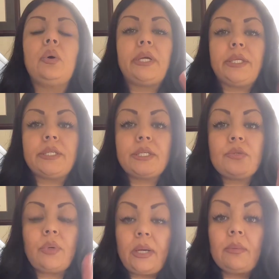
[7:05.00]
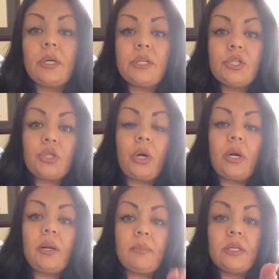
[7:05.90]
okay, this is when I'm going to
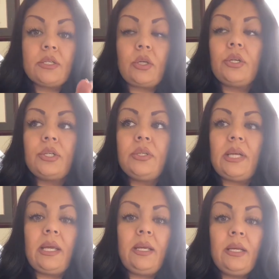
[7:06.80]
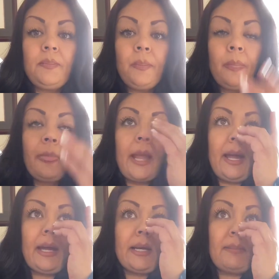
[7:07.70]
start. I'm going to start today,
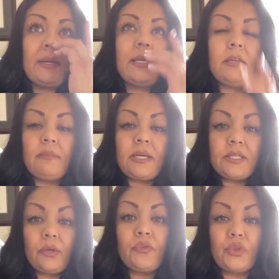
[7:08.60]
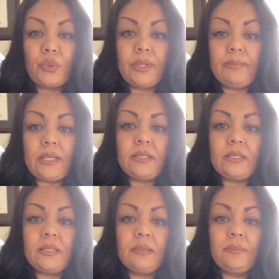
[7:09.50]
and I'm going to give myself 3
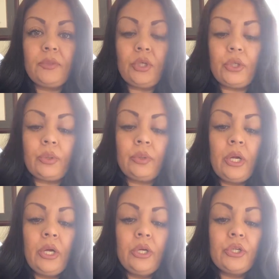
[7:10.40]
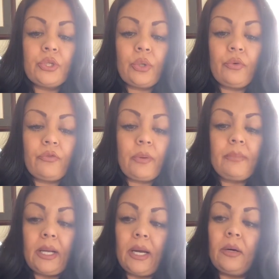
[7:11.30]
months, you know? So
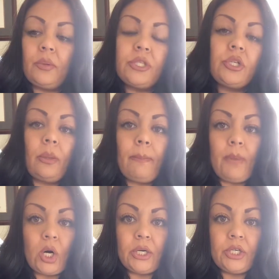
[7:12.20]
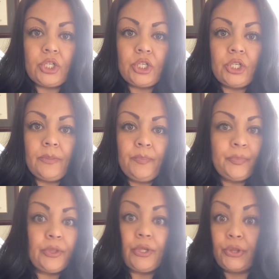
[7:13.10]
from now until March
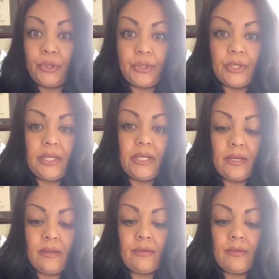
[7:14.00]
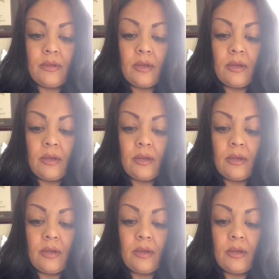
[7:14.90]
the 30th,